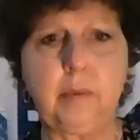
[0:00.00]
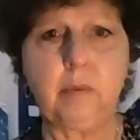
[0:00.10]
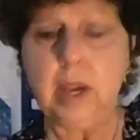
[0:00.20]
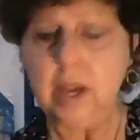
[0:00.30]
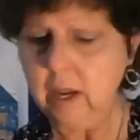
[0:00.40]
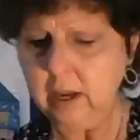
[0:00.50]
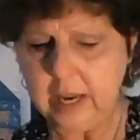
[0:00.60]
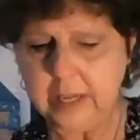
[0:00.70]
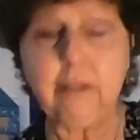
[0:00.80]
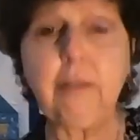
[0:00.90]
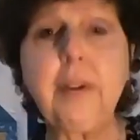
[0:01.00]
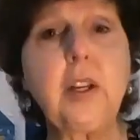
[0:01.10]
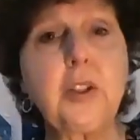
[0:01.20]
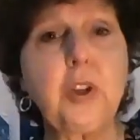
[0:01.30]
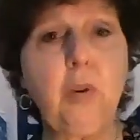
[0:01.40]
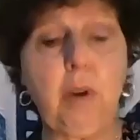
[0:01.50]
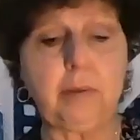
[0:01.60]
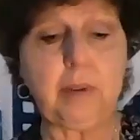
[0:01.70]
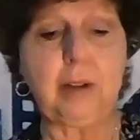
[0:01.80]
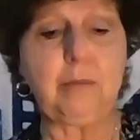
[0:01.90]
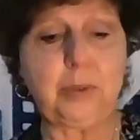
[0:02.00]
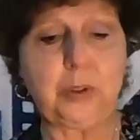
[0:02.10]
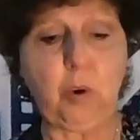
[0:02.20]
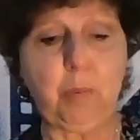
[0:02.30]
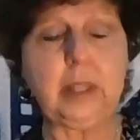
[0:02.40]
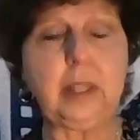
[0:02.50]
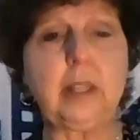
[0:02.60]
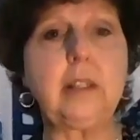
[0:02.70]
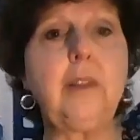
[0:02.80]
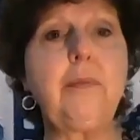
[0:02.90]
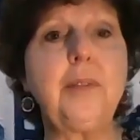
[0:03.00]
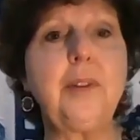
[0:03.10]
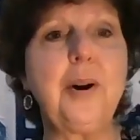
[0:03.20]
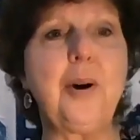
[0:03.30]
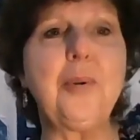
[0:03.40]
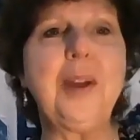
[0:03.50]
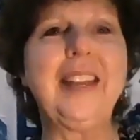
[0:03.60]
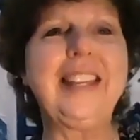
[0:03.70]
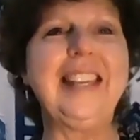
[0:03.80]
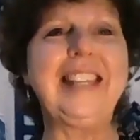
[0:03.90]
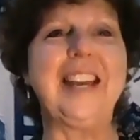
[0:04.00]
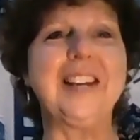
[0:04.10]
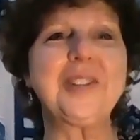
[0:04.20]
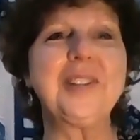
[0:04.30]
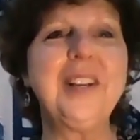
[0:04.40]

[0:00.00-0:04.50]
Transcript: Okay, I didn't think so. I was hoping that if, oh, yes.